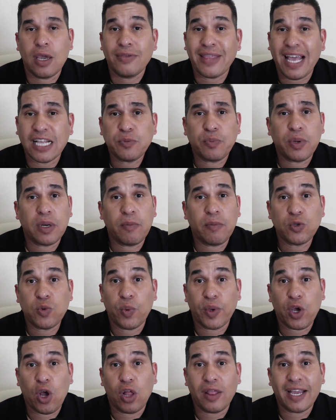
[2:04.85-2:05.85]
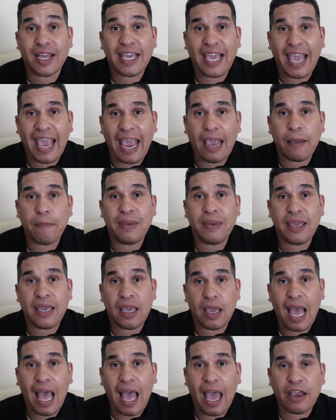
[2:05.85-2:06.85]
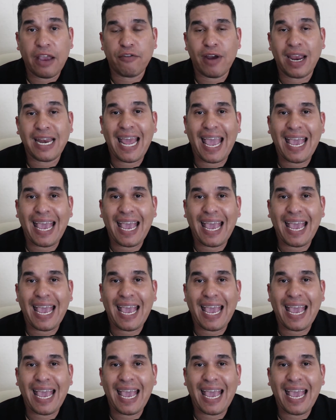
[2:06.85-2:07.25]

That's pretty much what we call a KPI, right?